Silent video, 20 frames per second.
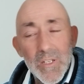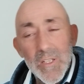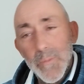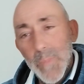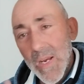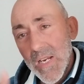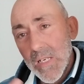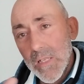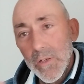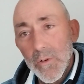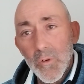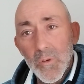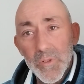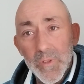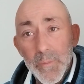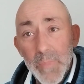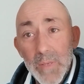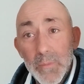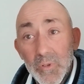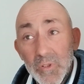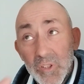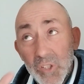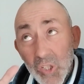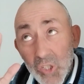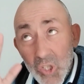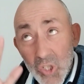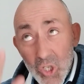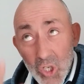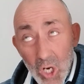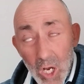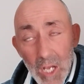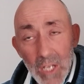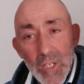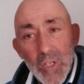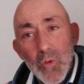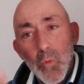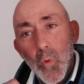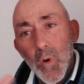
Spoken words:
especially older people, to judge